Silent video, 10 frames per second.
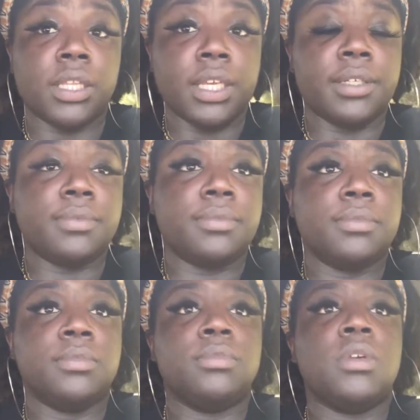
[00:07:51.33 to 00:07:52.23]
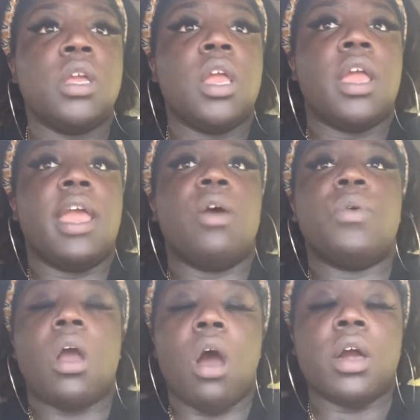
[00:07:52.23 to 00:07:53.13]
it, and we
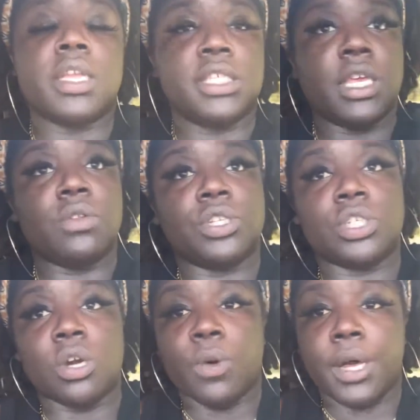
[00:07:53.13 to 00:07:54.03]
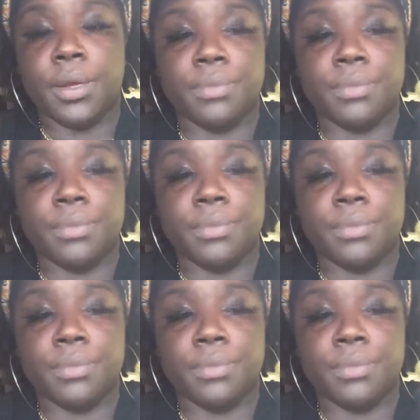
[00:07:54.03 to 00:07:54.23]
all continue to show up.